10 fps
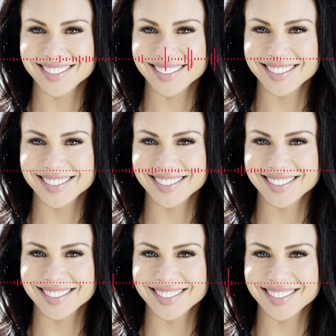
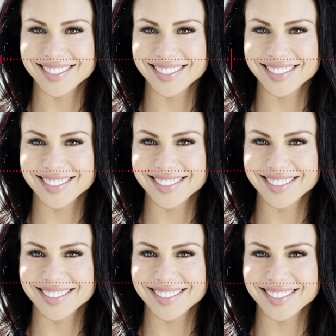I made a
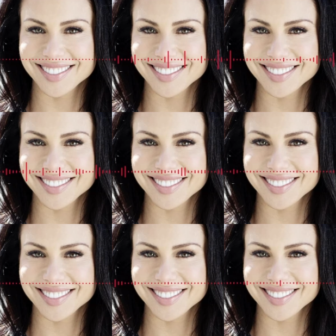decision. I
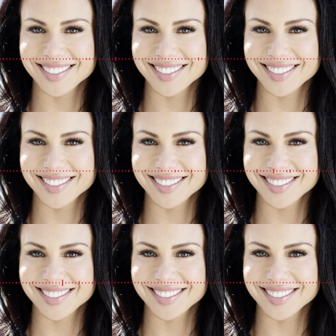remember sitting
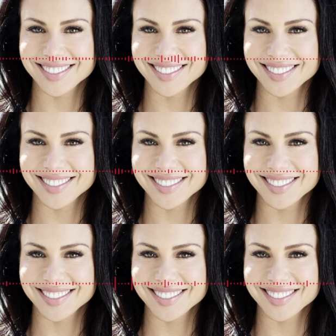in, I was
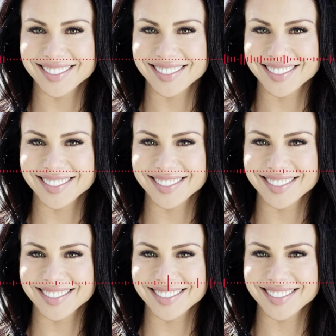studying for one of the step
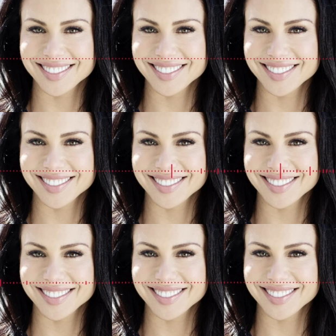exams,
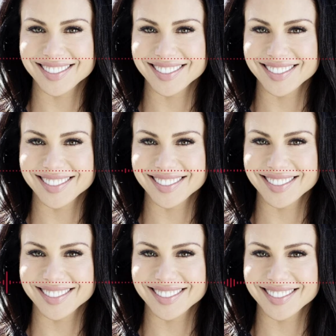and I
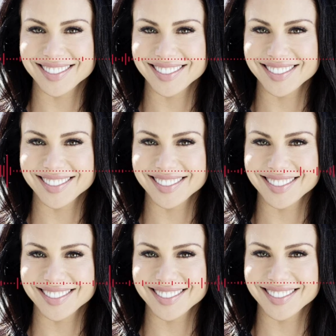was just sitting in this big
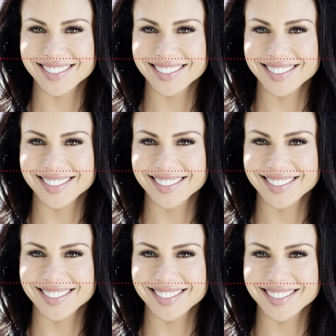room.
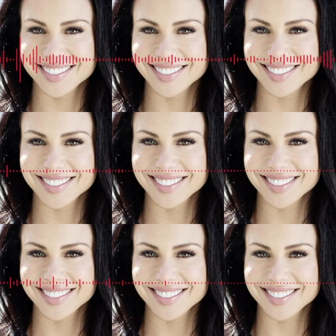All I had was a
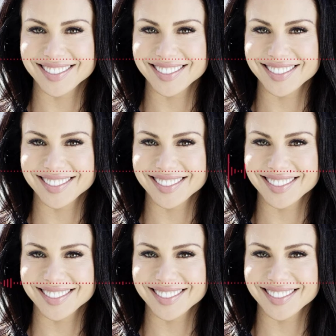desk. It's
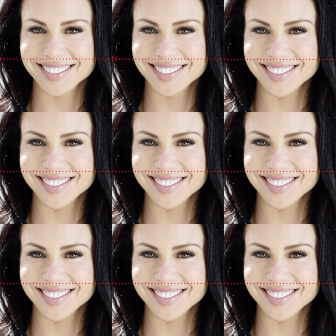very easy to